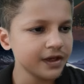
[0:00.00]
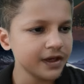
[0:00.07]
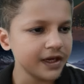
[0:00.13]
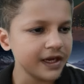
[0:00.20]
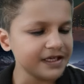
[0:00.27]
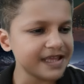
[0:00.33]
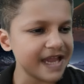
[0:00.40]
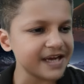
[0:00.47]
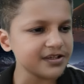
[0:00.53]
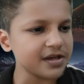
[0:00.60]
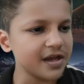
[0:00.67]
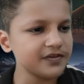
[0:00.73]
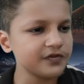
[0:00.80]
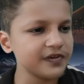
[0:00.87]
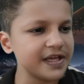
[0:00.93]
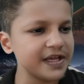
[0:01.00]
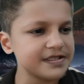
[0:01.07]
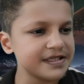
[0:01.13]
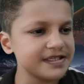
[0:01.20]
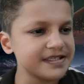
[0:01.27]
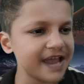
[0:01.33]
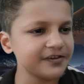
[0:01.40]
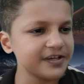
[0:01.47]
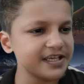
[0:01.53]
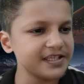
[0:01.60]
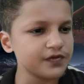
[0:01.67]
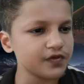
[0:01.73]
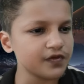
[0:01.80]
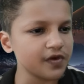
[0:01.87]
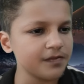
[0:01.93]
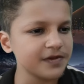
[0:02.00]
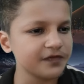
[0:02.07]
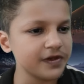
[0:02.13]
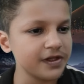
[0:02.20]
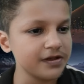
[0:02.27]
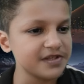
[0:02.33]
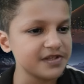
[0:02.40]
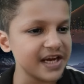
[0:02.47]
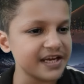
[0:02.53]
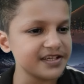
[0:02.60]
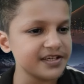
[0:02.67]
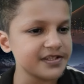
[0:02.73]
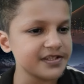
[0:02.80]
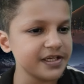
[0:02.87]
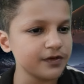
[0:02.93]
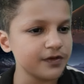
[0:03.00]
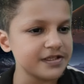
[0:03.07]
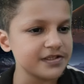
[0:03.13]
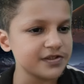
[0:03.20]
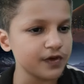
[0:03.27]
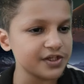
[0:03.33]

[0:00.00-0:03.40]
And that confidence is evident from the film's credit sequence,